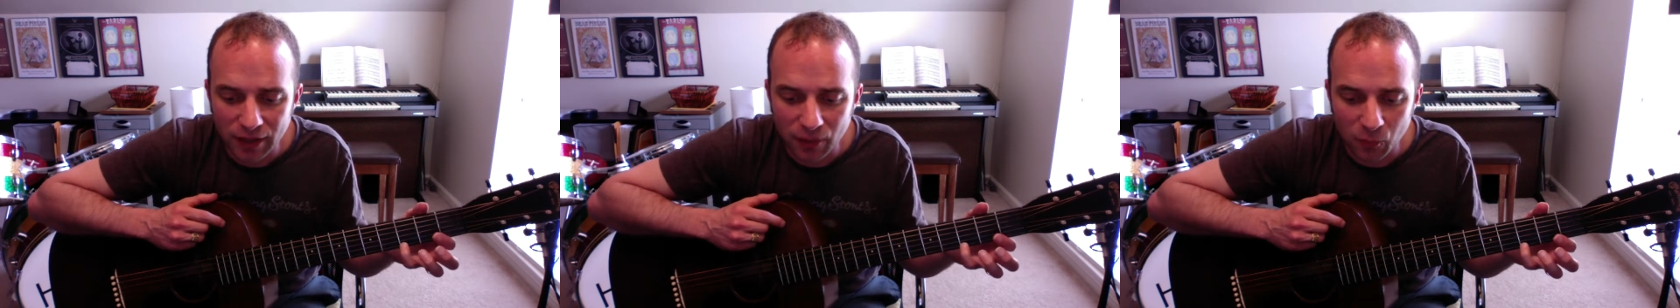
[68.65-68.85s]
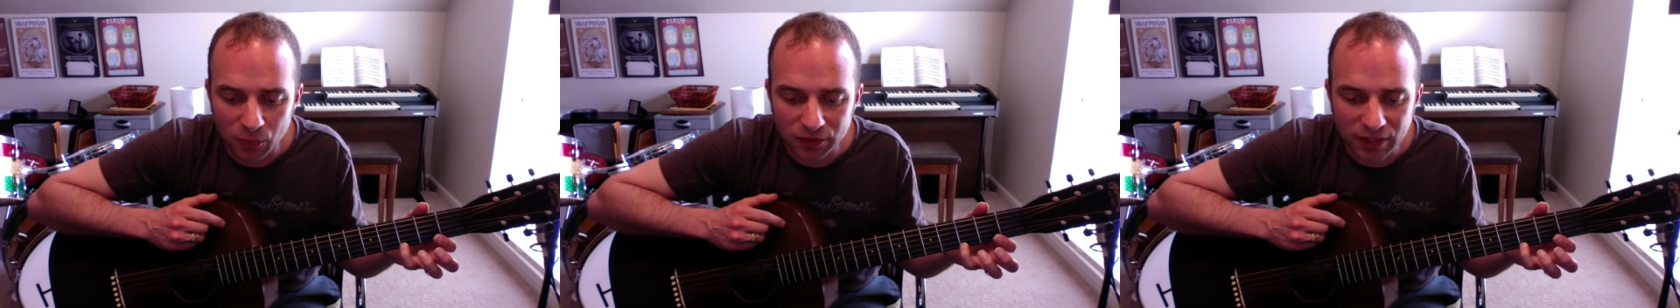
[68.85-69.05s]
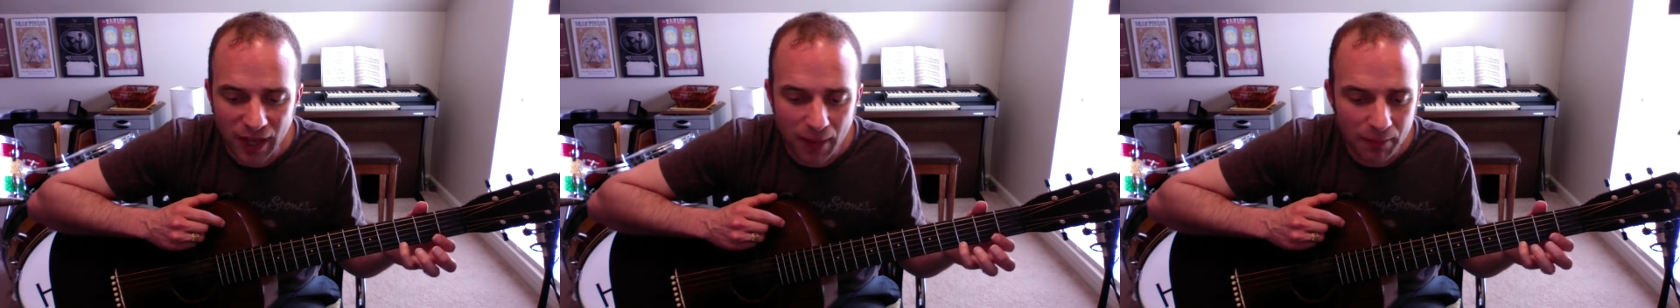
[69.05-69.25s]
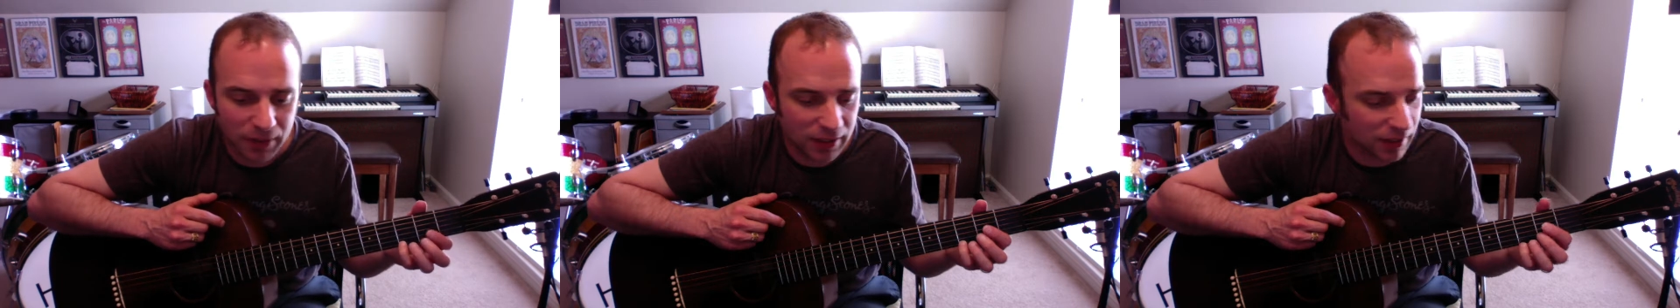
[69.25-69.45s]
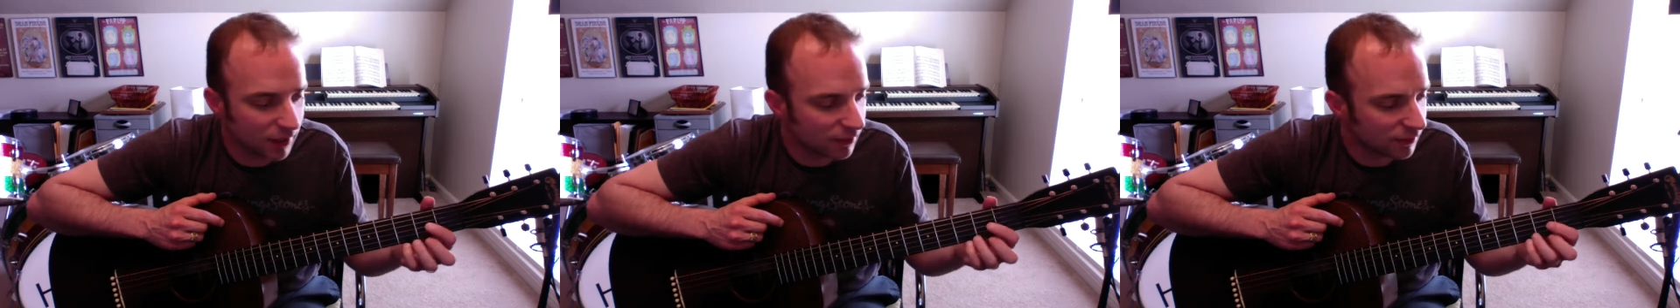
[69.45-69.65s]
what's
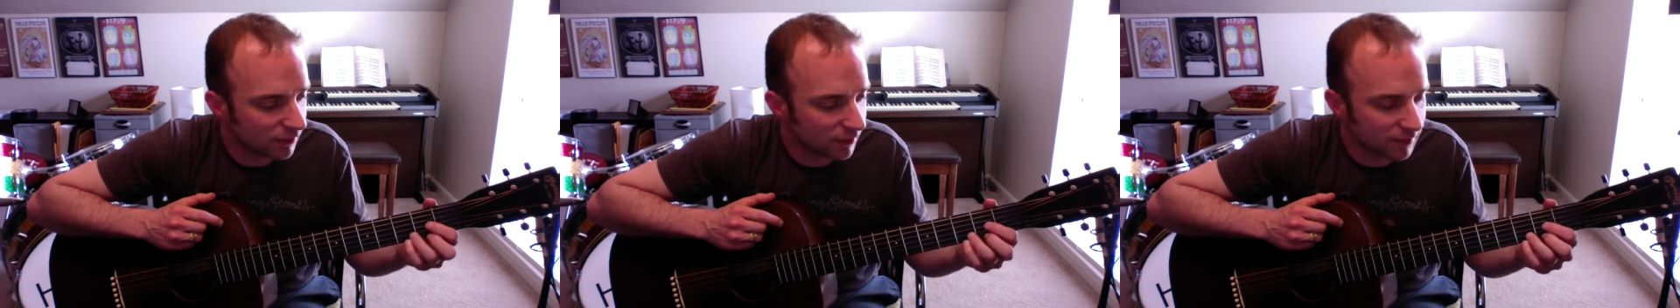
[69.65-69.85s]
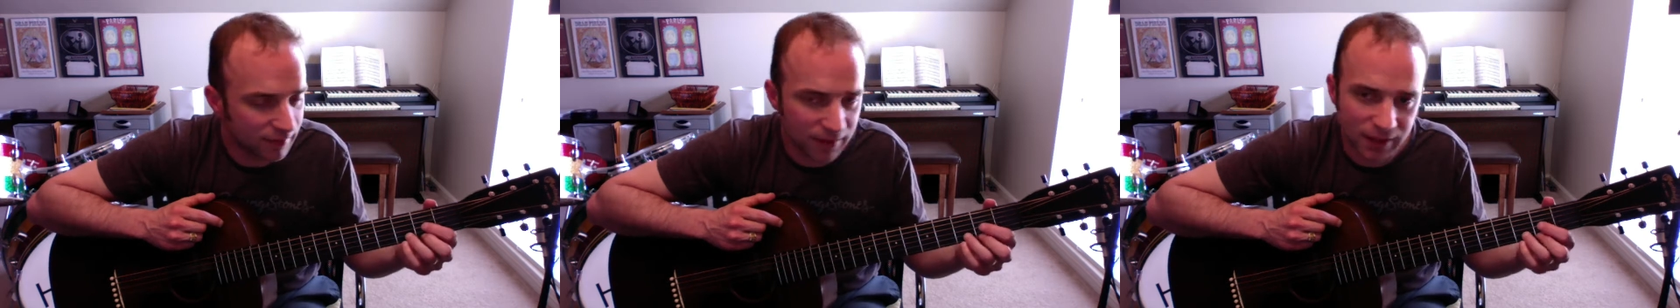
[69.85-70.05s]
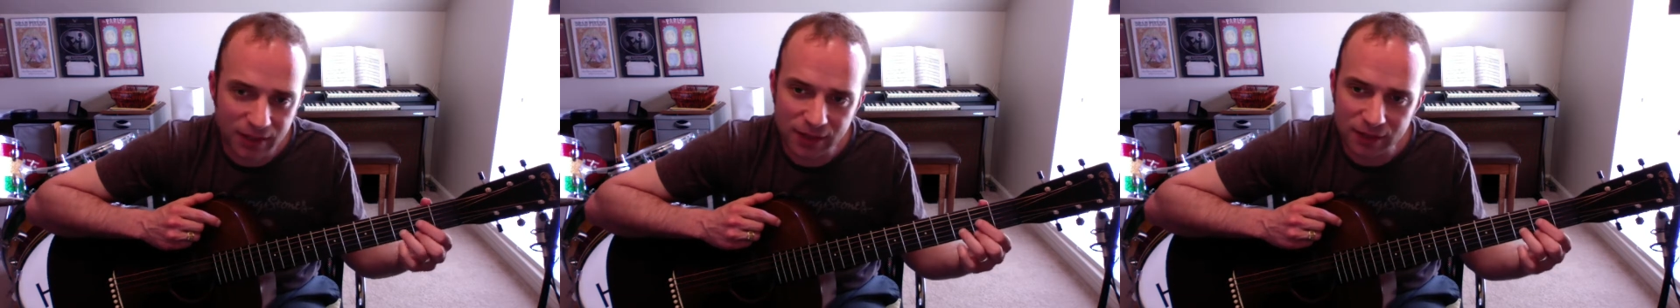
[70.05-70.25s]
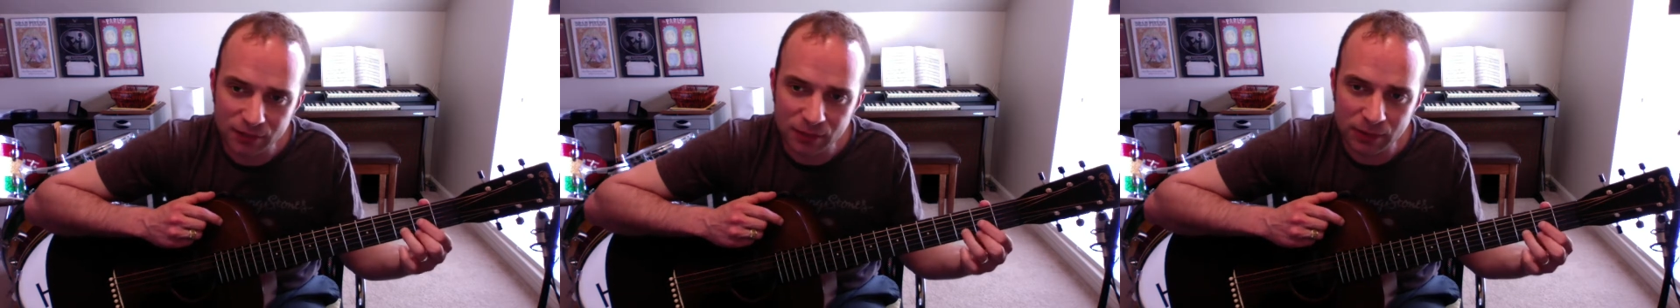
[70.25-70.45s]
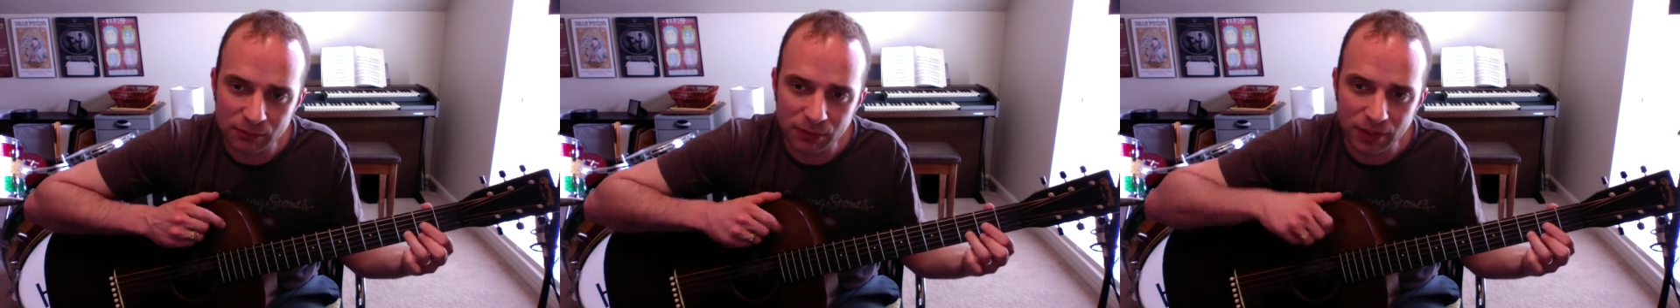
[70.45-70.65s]
happening is D is
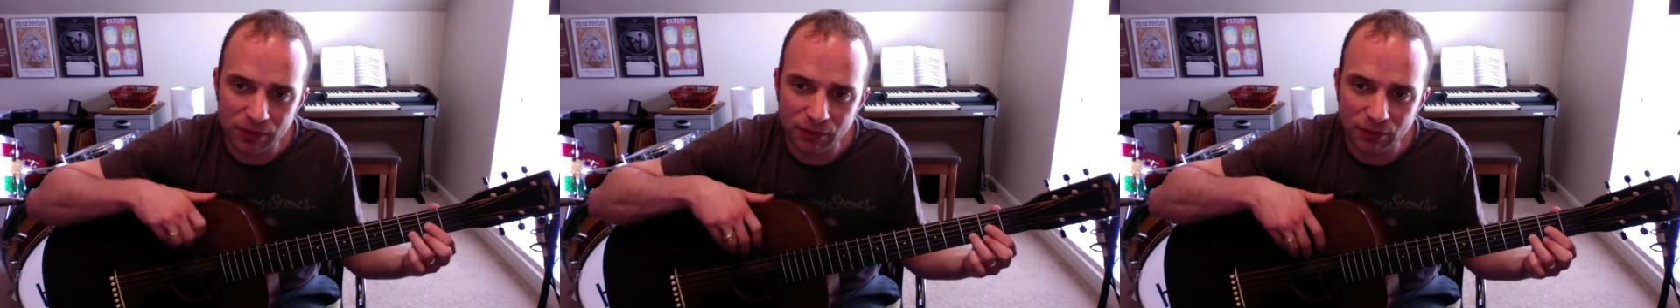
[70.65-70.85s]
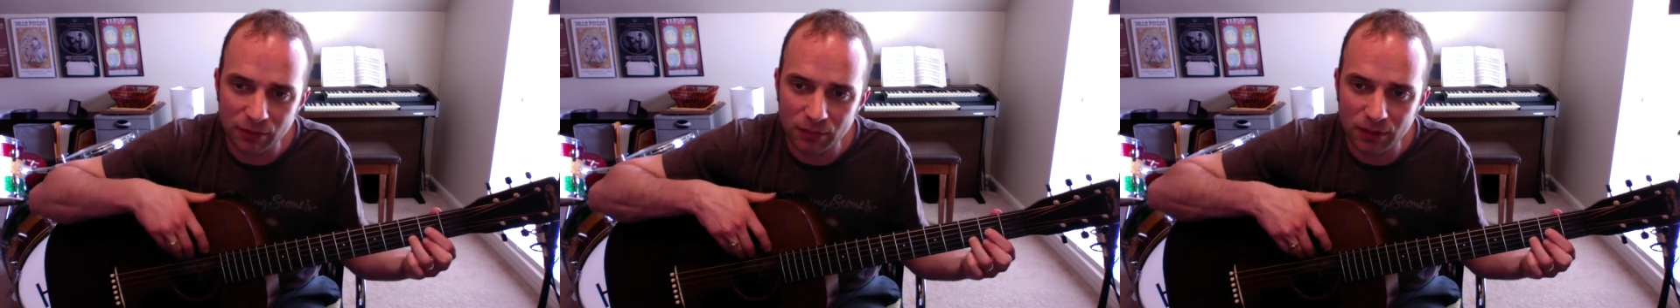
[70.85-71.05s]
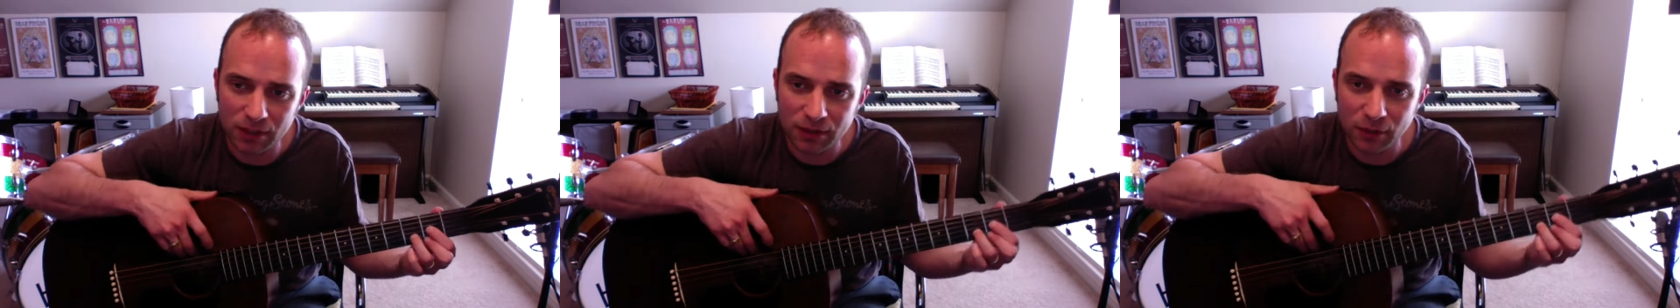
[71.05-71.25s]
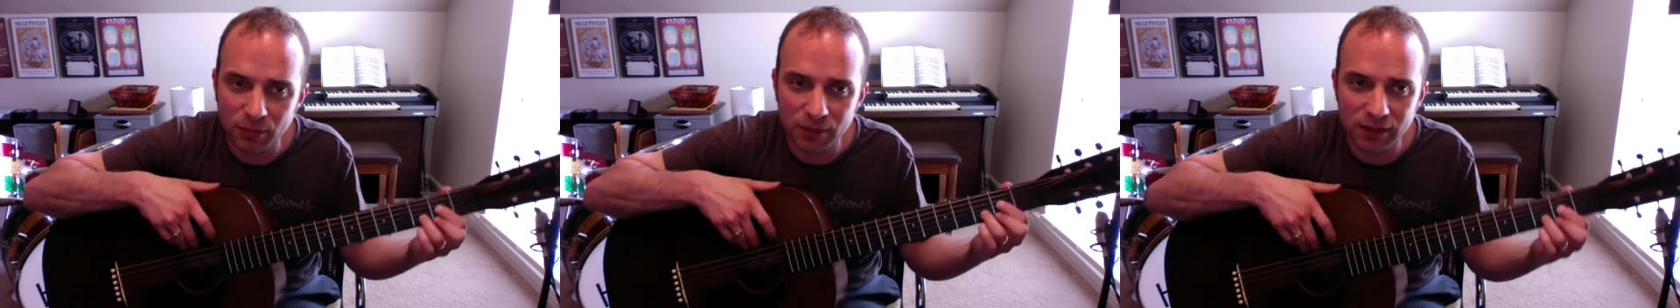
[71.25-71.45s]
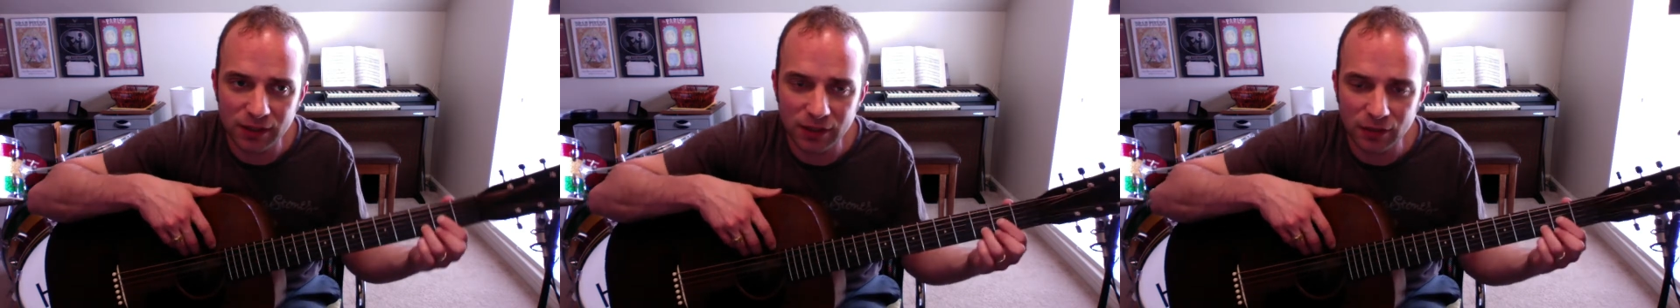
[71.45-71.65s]
being played normally, no
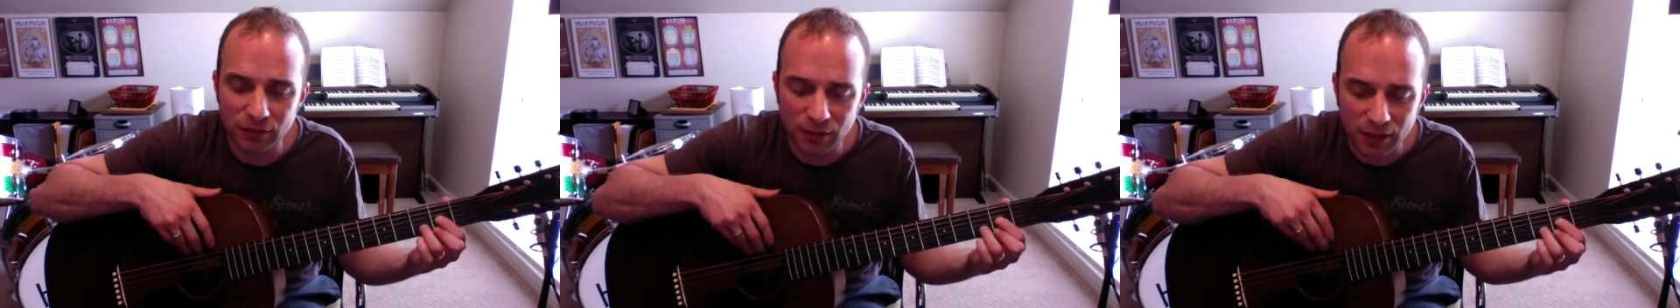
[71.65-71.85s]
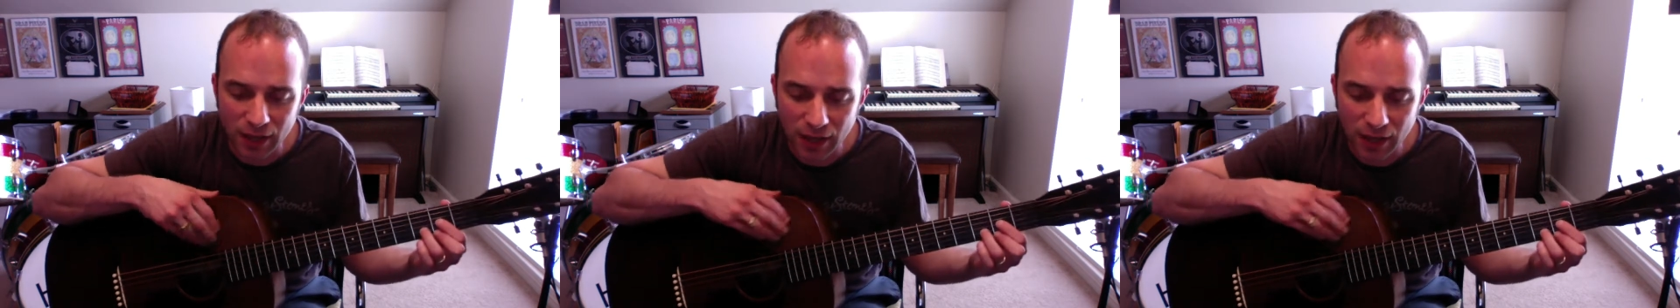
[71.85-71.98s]
big deal.